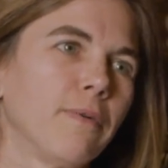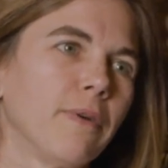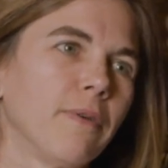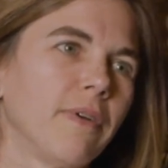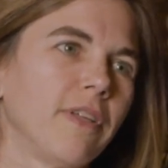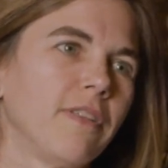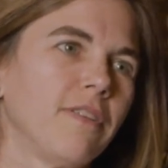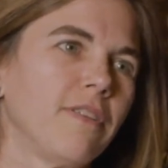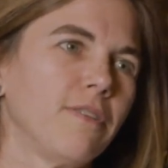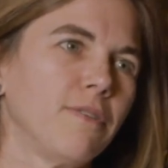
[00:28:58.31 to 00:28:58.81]
We
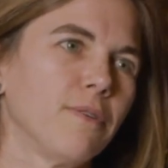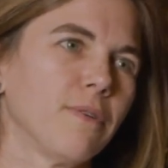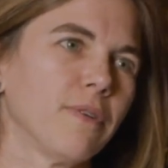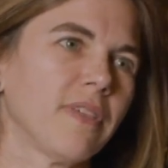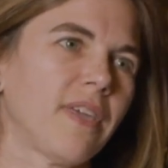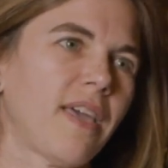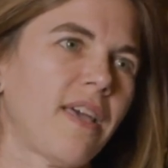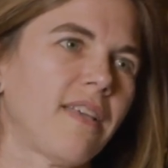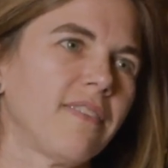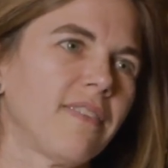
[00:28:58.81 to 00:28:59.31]
went to North
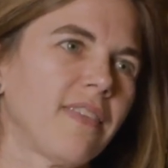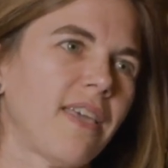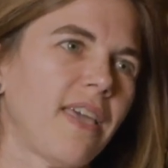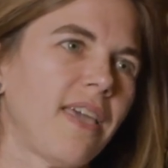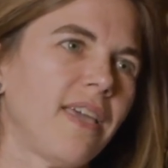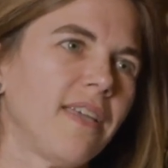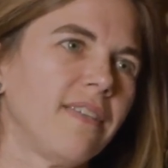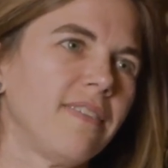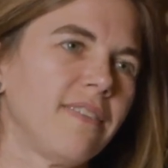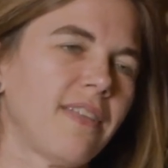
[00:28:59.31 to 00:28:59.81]

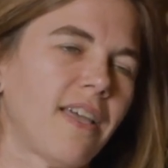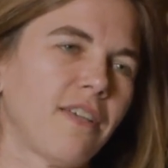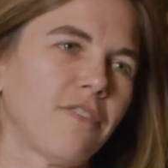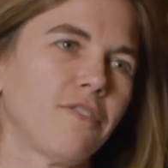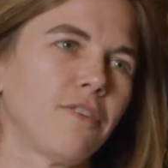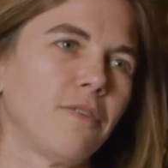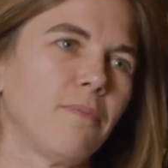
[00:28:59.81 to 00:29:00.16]
Cascades National